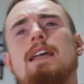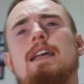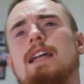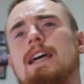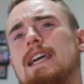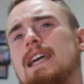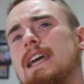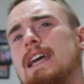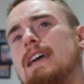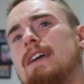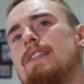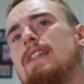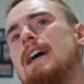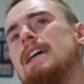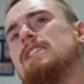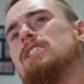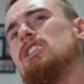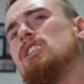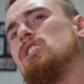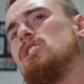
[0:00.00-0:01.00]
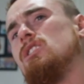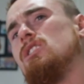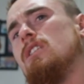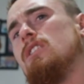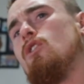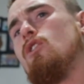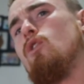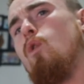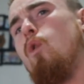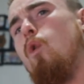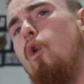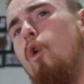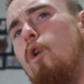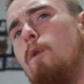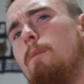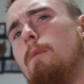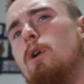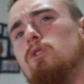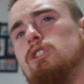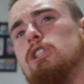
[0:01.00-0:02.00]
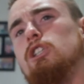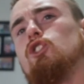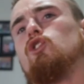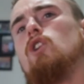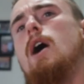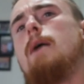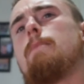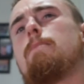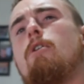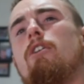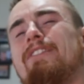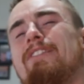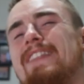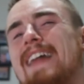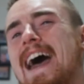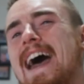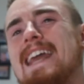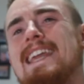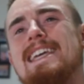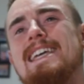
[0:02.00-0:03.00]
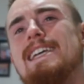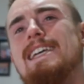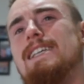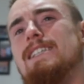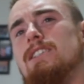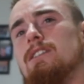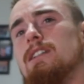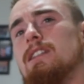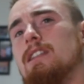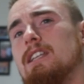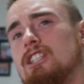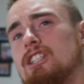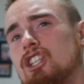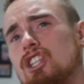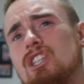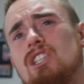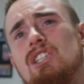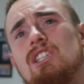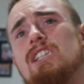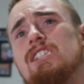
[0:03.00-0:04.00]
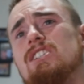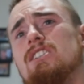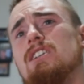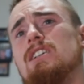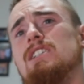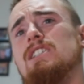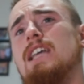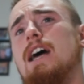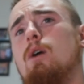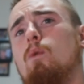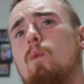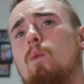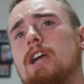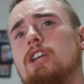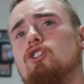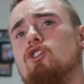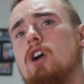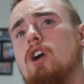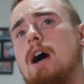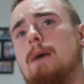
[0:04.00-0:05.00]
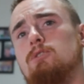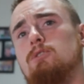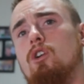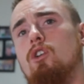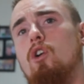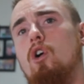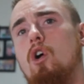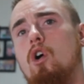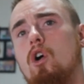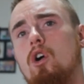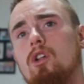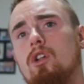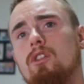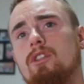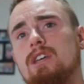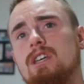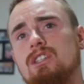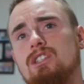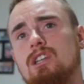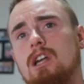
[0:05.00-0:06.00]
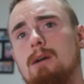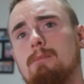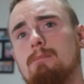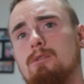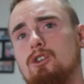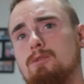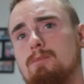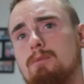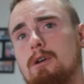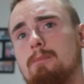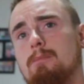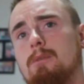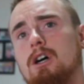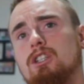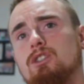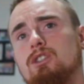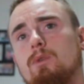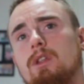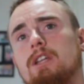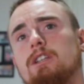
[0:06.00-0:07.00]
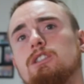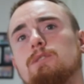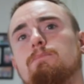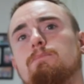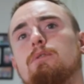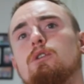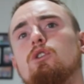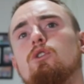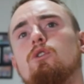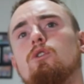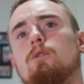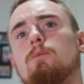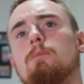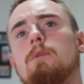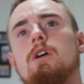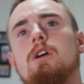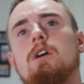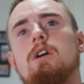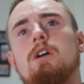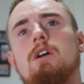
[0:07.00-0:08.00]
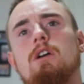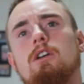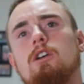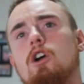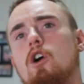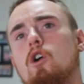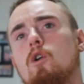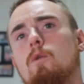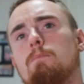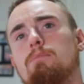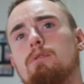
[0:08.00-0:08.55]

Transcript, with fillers: Like, and that's just, your hormones can drop off that easily, just as easily as that weight drops on all these numbers pretty much, where they just boom, go